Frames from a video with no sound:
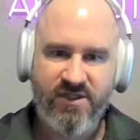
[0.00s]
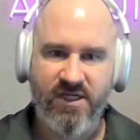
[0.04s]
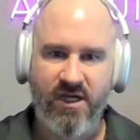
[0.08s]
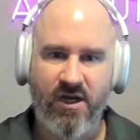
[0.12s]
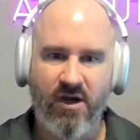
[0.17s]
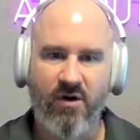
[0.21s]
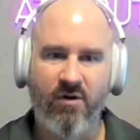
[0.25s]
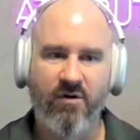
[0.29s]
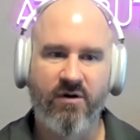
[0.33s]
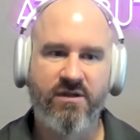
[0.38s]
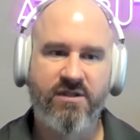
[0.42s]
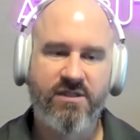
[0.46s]

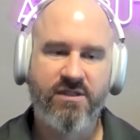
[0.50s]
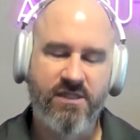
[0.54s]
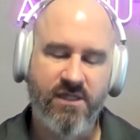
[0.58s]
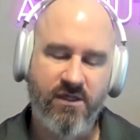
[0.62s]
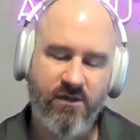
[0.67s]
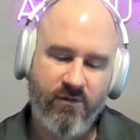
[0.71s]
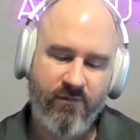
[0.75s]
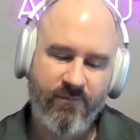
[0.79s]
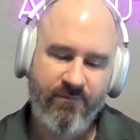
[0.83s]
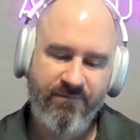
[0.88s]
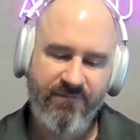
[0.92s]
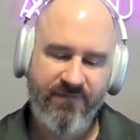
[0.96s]
so
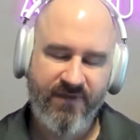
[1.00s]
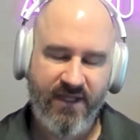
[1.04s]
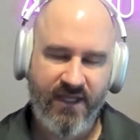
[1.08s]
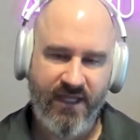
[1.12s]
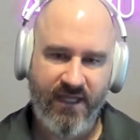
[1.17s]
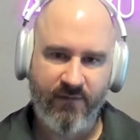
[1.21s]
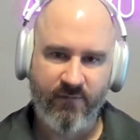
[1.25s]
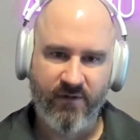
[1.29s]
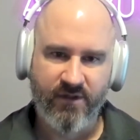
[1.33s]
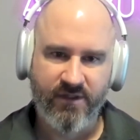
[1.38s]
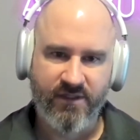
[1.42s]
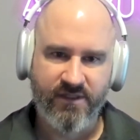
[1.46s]

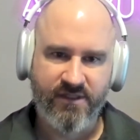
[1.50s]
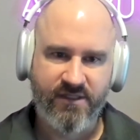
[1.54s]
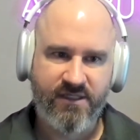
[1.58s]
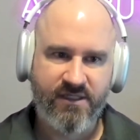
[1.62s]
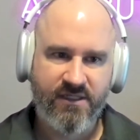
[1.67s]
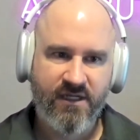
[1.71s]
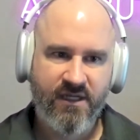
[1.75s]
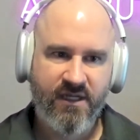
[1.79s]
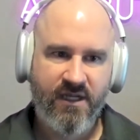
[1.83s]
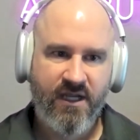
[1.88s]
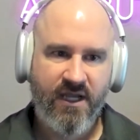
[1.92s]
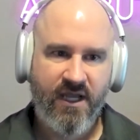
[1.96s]
it
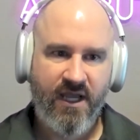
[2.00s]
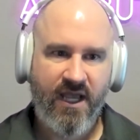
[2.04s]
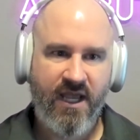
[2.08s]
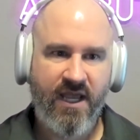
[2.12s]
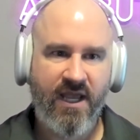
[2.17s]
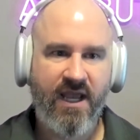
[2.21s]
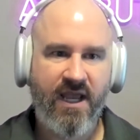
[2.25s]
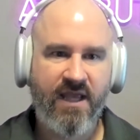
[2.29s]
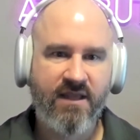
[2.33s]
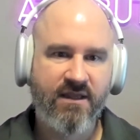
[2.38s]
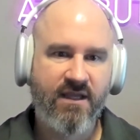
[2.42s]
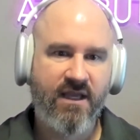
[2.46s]
was,
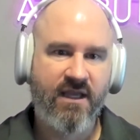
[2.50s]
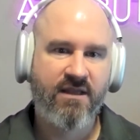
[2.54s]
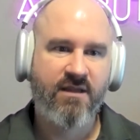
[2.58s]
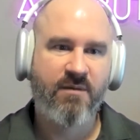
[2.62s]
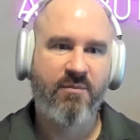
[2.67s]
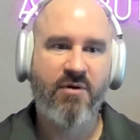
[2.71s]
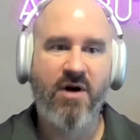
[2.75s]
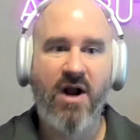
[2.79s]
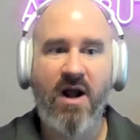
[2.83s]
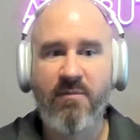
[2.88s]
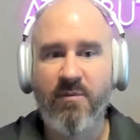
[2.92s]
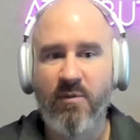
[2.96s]

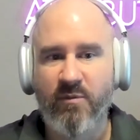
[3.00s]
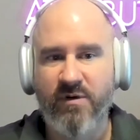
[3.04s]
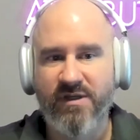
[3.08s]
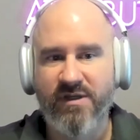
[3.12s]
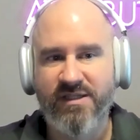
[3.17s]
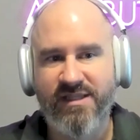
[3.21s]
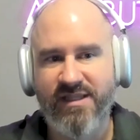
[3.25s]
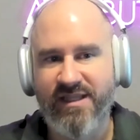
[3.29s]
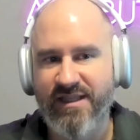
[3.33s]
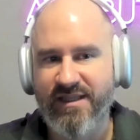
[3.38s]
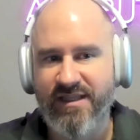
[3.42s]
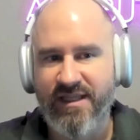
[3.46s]
and the problem
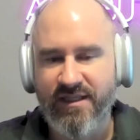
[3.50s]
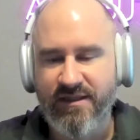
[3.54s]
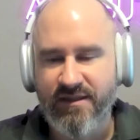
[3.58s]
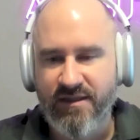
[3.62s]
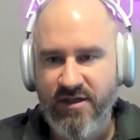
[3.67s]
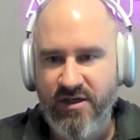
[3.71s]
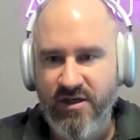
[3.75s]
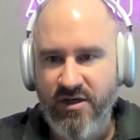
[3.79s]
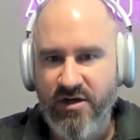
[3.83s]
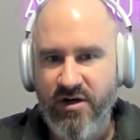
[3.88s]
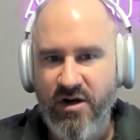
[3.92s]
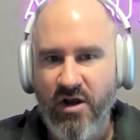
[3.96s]
was
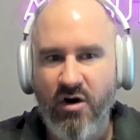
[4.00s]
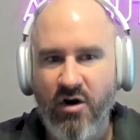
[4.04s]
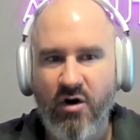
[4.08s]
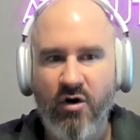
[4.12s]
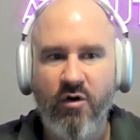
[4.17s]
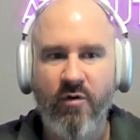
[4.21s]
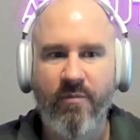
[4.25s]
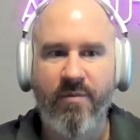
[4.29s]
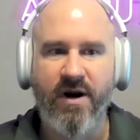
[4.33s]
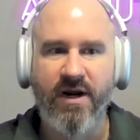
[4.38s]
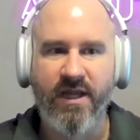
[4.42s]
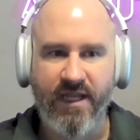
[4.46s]
that
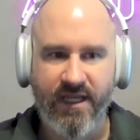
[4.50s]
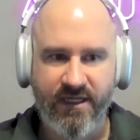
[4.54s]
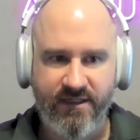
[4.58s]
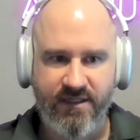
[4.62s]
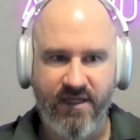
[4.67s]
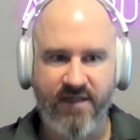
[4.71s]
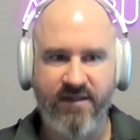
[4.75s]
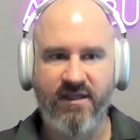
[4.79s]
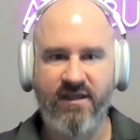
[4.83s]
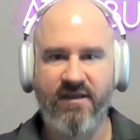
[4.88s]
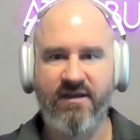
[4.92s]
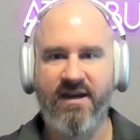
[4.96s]
nobody
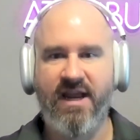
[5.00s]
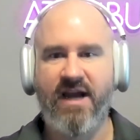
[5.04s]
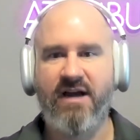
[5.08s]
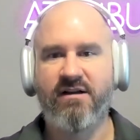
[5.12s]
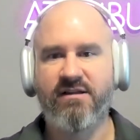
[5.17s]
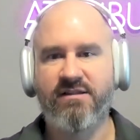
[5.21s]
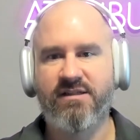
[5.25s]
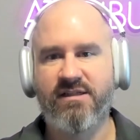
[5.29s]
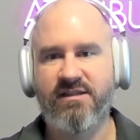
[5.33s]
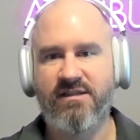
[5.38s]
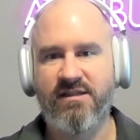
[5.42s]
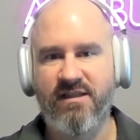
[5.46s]
had done the
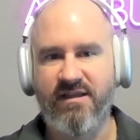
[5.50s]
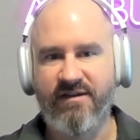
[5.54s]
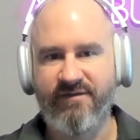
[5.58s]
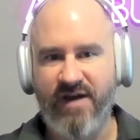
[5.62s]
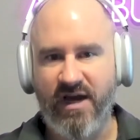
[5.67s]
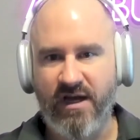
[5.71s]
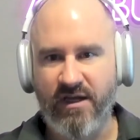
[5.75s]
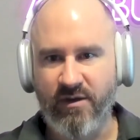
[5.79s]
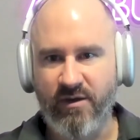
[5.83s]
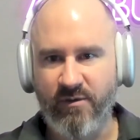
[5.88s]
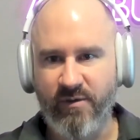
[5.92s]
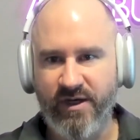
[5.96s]
analysis and the
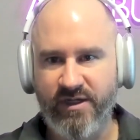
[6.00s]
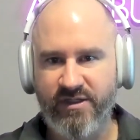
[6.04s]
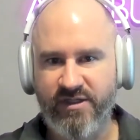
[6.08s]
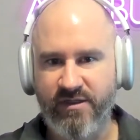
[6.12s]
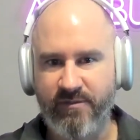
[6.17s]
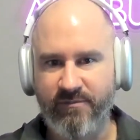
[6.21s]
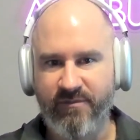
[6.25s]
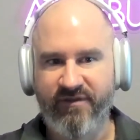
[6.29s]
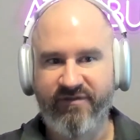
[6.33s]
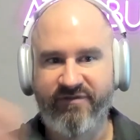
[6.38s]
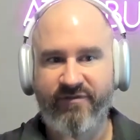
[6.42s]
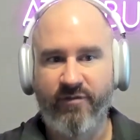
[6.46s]

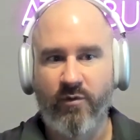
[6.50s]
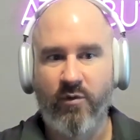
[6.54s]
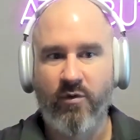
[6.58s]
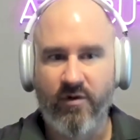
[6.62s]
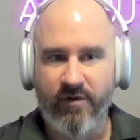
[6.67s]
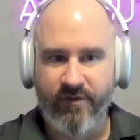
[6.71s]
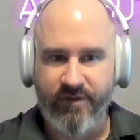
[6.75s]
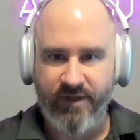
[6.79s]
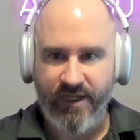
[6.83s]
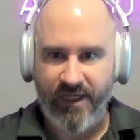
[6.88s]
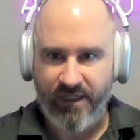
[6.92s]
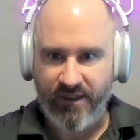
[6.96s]
evaluation
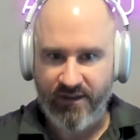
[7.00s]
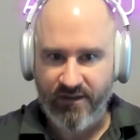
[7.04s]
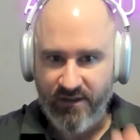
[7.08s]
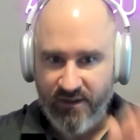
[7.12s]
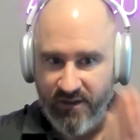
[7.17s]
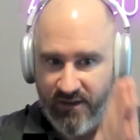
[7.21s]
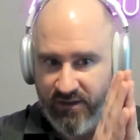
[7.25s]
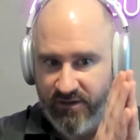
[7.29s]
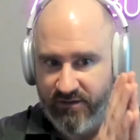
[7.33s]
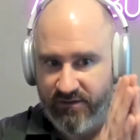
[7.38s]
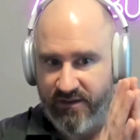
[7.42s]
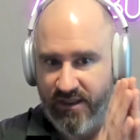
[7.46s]
before they
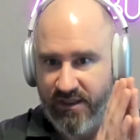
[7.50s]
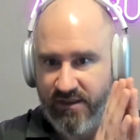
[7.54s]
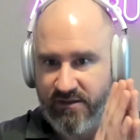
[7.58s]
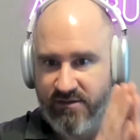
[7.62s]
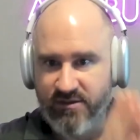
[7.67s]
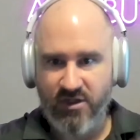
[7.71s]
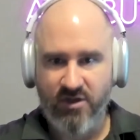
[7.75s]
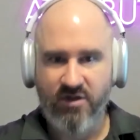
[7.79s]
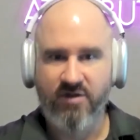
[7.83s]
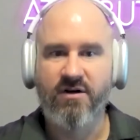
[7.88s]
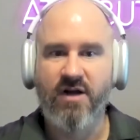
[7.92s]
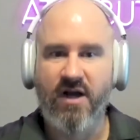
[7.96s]

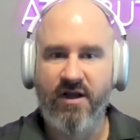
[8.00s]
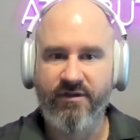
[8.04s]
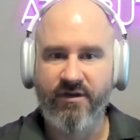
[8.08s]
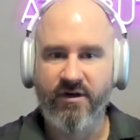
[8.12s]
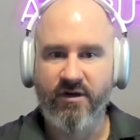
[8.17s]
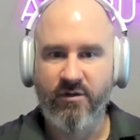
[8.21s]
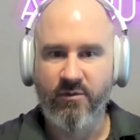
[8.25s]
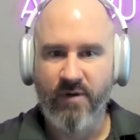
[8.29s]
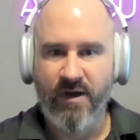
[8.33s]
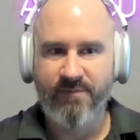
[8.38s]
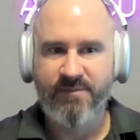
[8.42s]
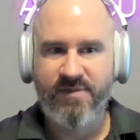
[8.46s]
turned on
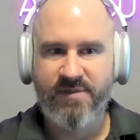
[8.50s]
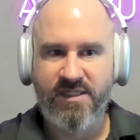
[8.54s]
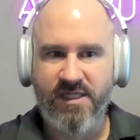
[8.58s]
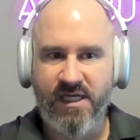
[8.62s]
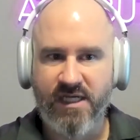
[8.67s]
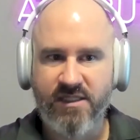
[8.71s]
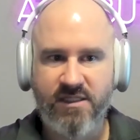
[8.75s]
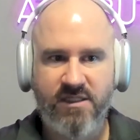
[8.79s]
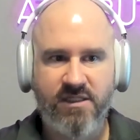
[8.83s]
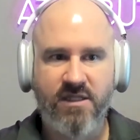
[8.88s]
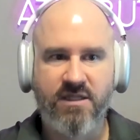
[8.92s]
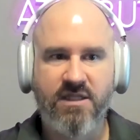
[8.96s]
the new
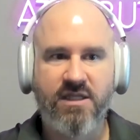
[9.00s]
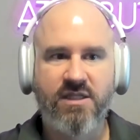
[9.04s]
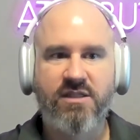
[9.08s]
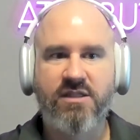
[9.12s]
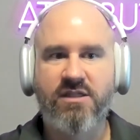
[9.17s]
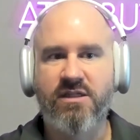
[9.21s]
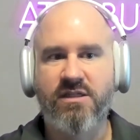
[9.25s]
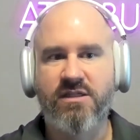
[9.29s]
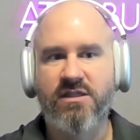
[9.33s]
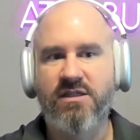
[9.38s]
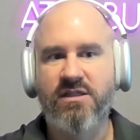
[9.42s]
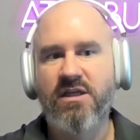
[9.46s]
website. So
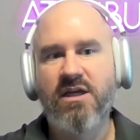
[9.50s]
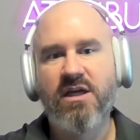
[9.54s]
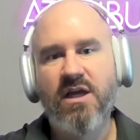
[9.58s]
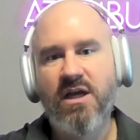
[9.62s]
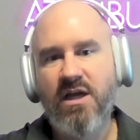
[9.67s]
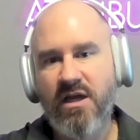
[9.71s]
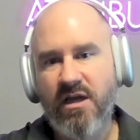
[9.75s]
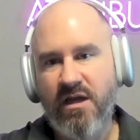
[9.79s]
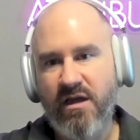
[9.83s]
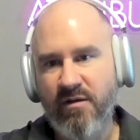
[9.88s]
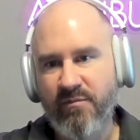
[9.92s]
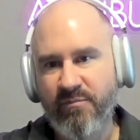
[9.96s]
this just
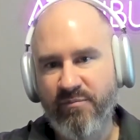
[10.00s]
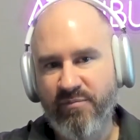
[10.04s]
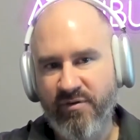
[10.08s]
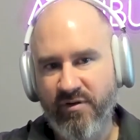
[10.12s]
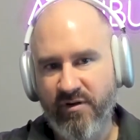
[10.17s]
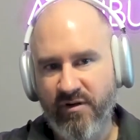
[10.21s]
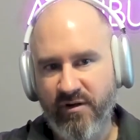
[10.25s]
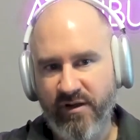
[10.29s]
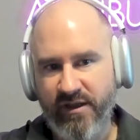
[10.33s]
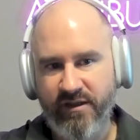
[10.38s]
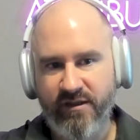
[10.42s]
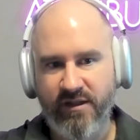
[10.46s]

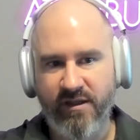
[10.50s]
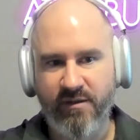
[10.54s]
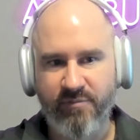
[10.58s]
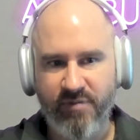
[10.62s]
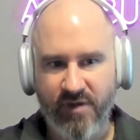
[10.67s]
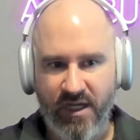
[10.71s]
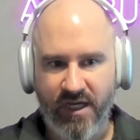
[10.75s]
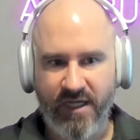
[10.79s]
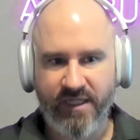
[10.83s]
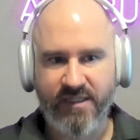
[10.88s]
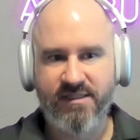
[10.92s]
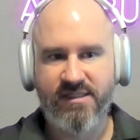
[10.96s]

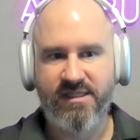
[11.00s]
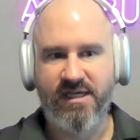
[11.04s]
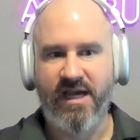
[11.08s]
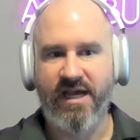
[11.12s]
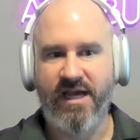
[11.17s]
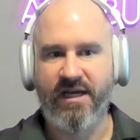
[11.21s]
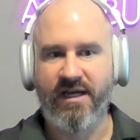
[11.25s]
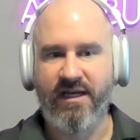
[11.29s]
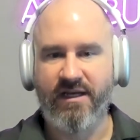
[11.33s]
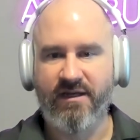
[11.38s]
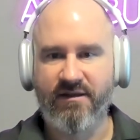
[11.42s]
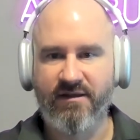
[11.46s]
completely
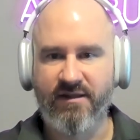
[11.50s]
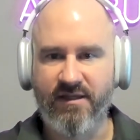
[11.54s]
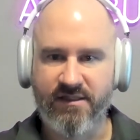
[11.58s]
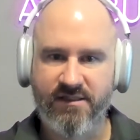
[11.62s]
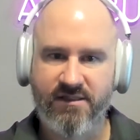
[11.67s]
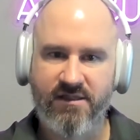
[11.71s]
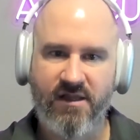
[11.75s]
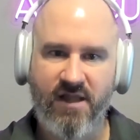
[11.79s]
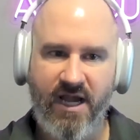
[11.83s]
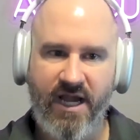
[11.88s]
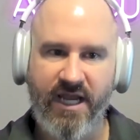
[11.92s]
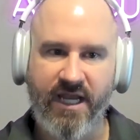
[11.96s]
blindsided
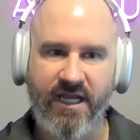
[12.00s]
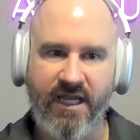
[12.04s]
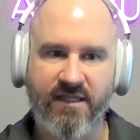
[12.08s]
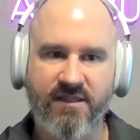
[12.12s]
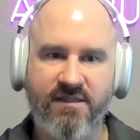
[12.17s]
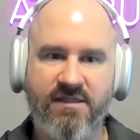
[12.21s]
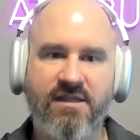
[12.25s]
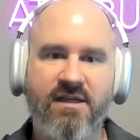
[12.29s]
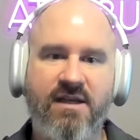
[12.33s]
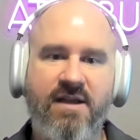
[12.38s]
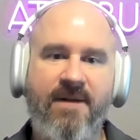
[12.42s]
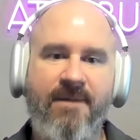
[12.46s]
this
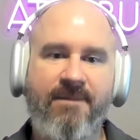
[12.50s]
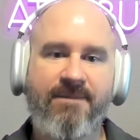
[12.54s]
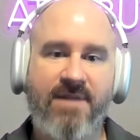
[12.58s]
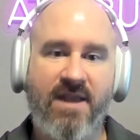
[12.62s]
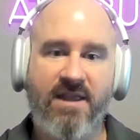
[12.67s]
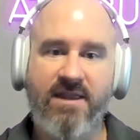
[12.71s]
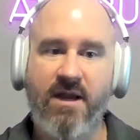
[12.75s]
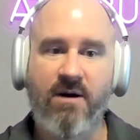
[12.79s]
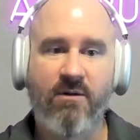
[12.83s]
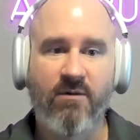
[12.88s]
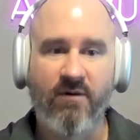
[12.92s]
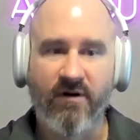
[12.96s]
client,
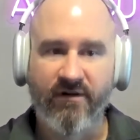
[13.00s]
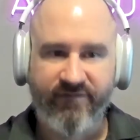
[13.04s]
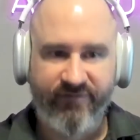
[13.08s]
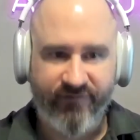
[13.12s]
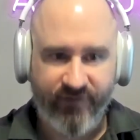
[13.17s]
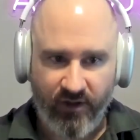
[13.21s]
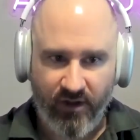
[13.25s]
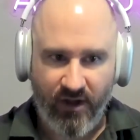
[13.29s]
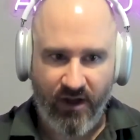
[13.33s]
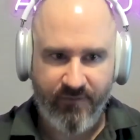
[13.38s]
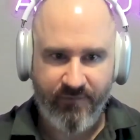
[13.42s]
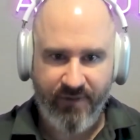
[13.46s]
and they were in
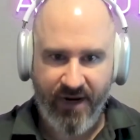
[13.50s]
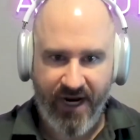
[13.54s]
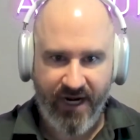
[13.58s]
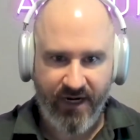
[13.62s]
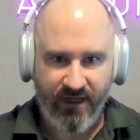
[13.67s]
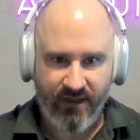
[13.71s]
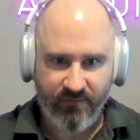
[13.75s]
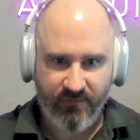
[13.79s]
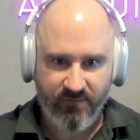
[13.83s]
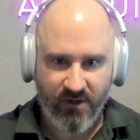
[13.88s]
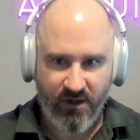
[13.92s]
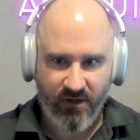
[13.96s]
full on
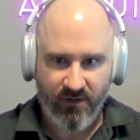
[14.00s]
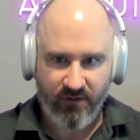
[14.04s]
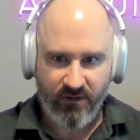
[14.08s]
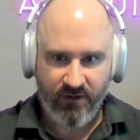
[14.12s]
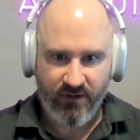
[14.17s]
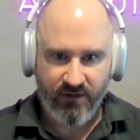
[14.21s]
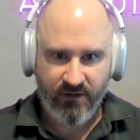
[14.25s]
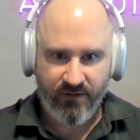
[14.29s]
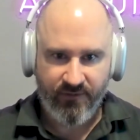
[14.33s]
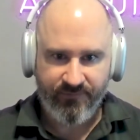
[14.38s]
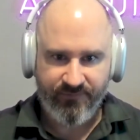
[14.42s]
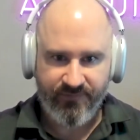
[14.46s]
panic
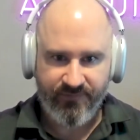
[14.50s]
mode.